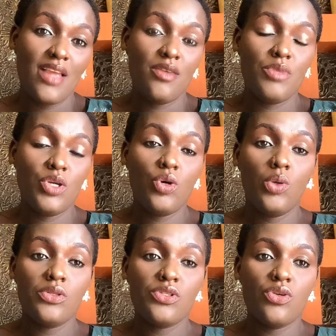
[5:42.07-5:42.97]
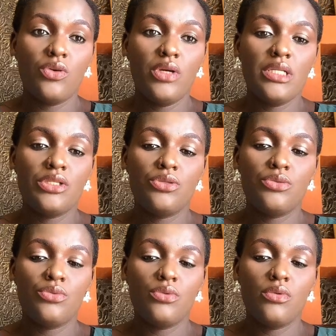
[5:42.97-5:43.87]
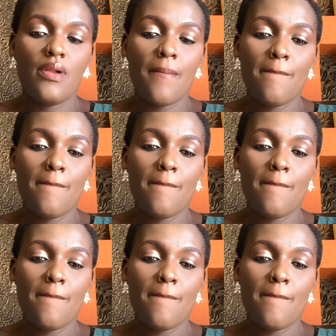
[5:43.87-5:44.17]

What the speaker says: Because you're going to